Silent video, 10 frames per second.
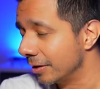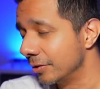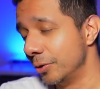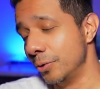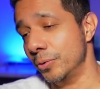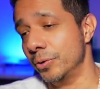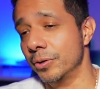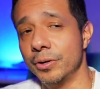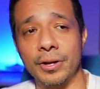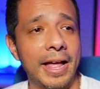dude,
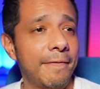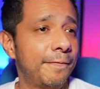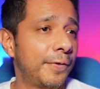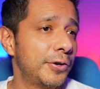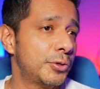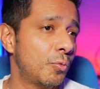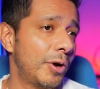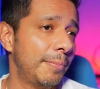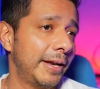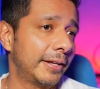that
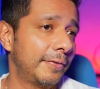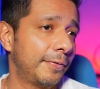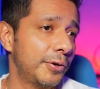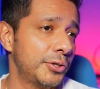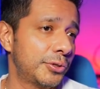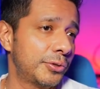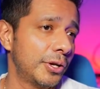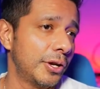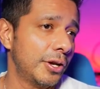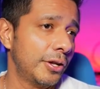
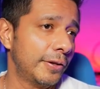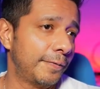the